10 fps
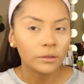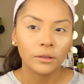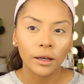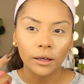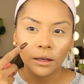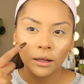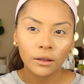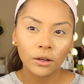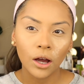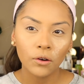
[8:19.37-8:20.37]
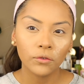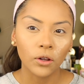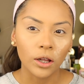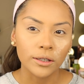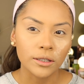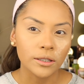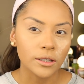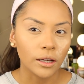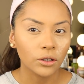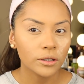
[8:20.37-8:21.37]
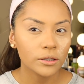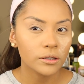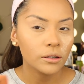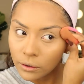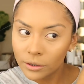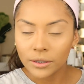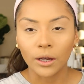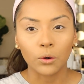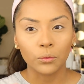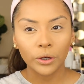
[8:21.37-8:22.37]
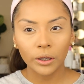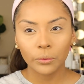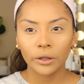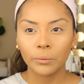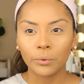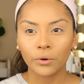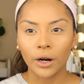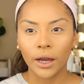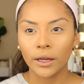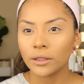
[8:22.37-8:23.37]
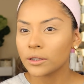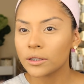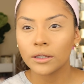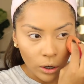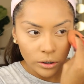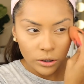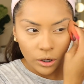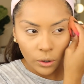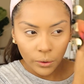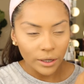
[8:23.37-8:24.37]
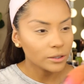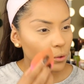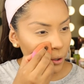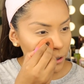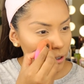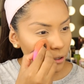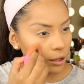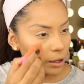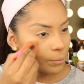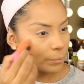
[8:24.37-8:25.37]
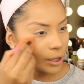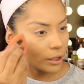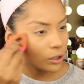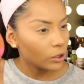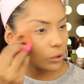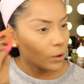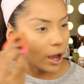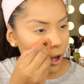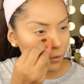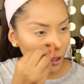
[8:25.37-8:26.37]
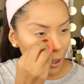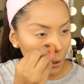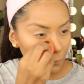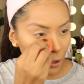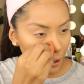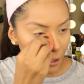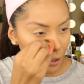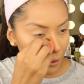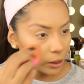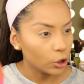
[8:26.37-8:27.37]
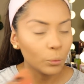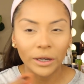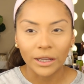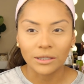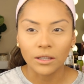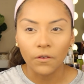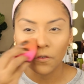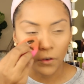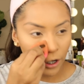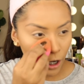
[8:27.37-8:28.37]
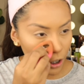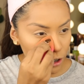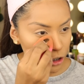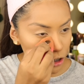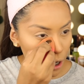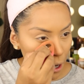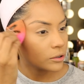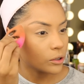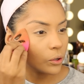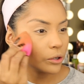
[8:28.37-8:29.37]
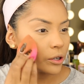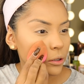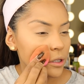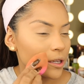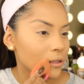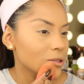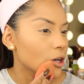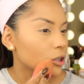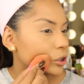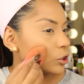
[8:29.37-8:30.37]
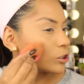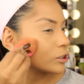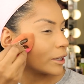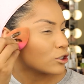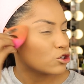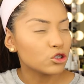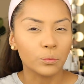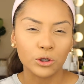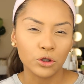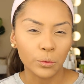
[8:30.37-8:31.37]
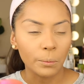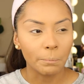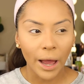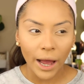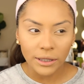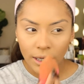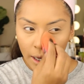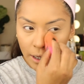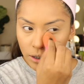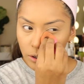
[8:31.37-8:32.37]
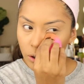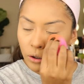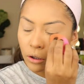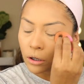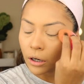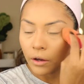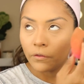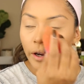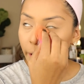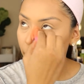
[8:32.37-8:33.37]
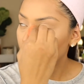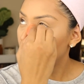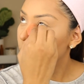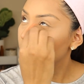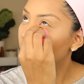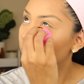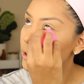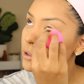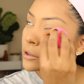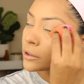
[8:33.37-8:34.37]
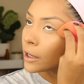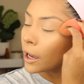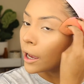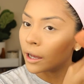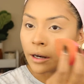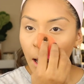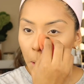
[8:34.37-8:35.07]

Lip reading: Like, look how flawless this side looks. Looks like really bright. Also, it's going to make you have like a very luminous finish. So your skin's not gonna look like super matte. It's just gonna look very nice and